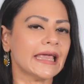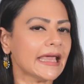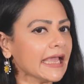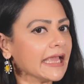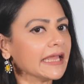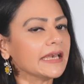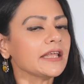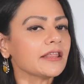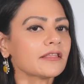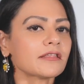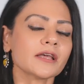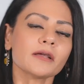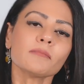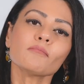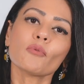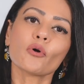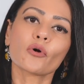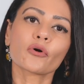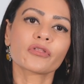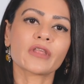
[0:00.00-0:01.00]
anything
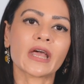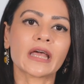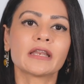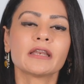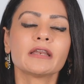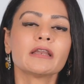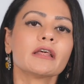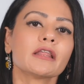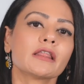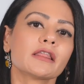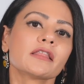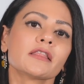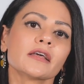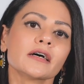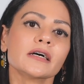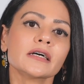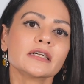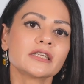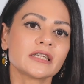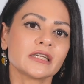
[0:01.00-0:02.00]
more than
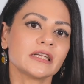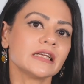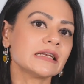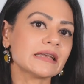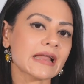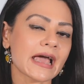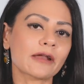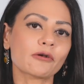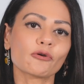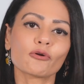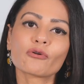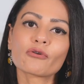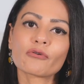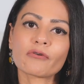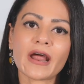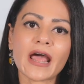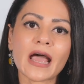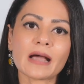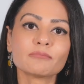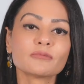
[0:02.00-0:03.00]
30
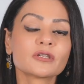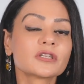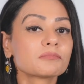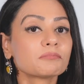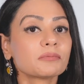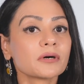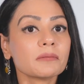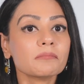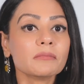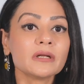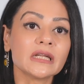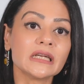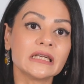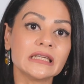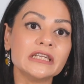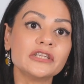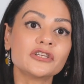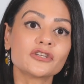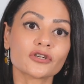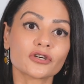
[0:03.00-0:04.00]
nanograms per
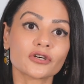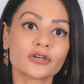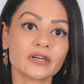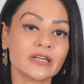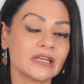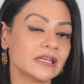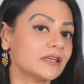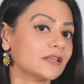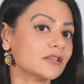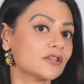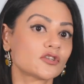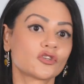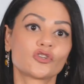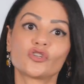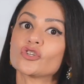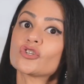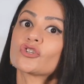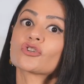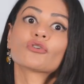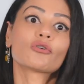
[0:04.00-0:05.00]
milliliter is
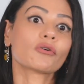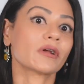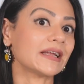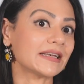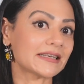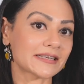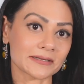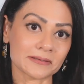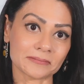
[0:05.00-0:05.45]
just great.